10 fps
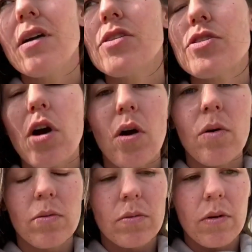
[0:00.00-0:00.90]

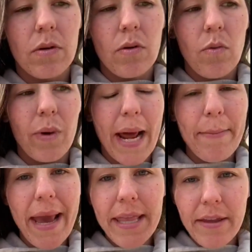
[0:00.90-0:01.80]
So when I
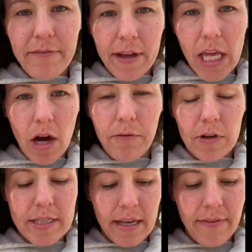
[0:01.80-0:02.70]
made the video
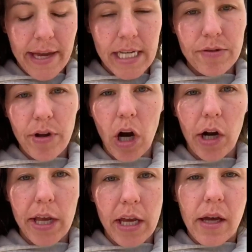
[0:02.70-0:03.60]
for CVS
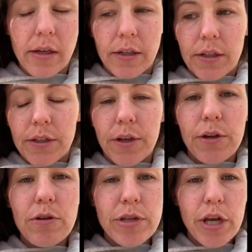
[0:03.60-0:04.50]
regarding
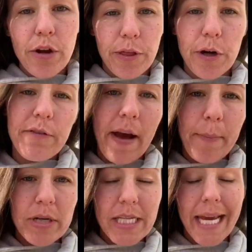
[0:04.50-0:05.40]
using your
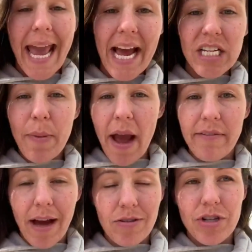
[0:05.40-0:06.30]
35% cashback
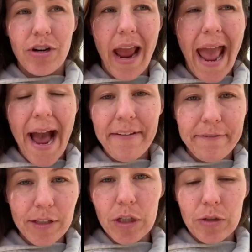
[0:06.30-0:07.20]
voucher at
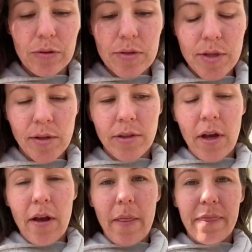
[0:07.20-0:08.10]
Fluz,
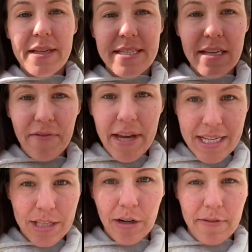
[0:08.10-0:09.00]
the
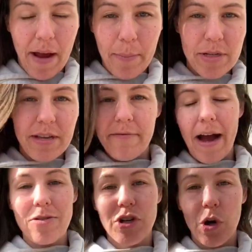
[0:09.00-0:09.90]
CVS 35%
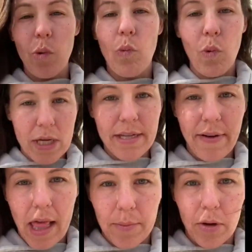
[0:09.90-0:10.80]
voucher was
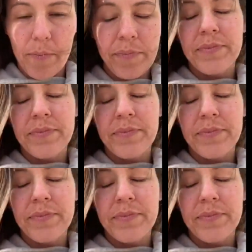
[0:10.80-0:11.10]
available.